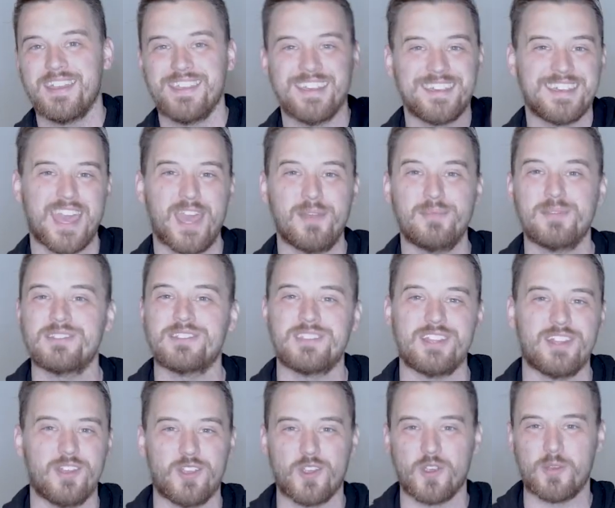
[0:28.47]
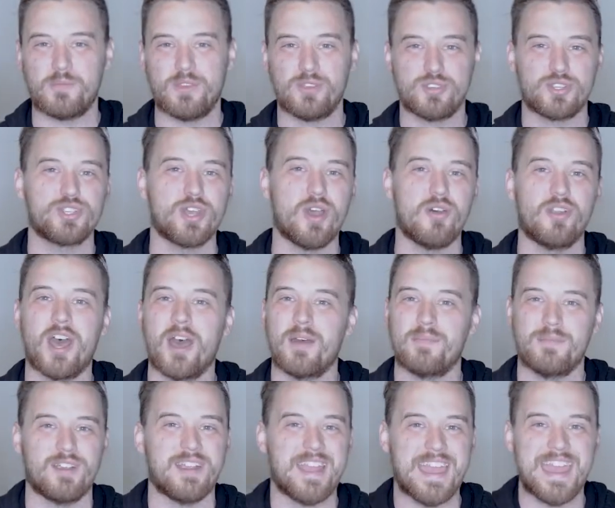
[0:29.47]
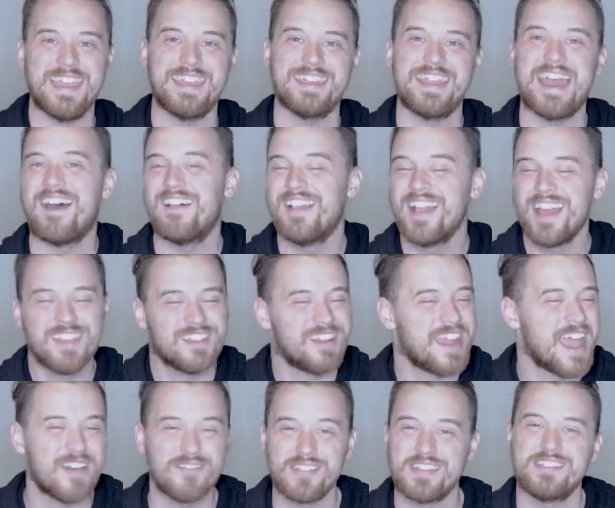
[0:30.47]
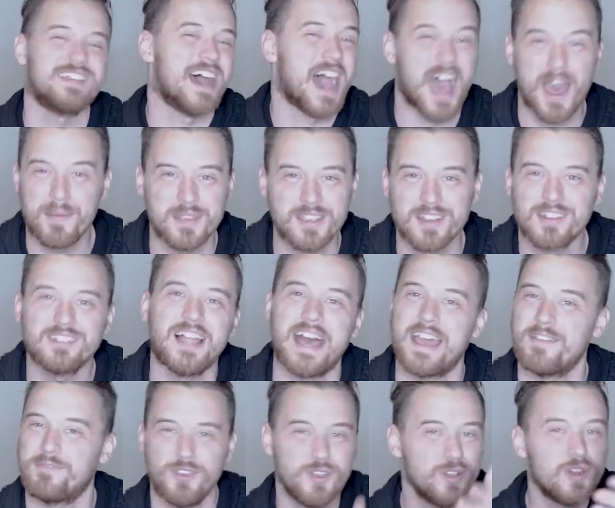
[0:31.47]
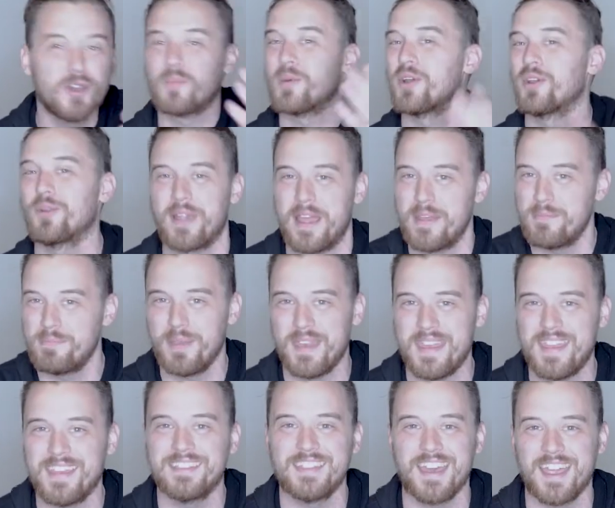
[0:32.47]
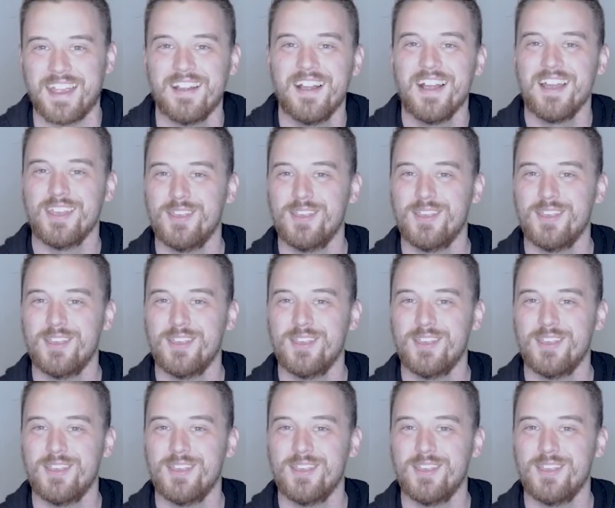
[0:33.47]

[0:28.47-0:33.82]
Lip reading: You came to City Group, you showed up, you're hanging out, you're having the time of your life. You don't regret being there.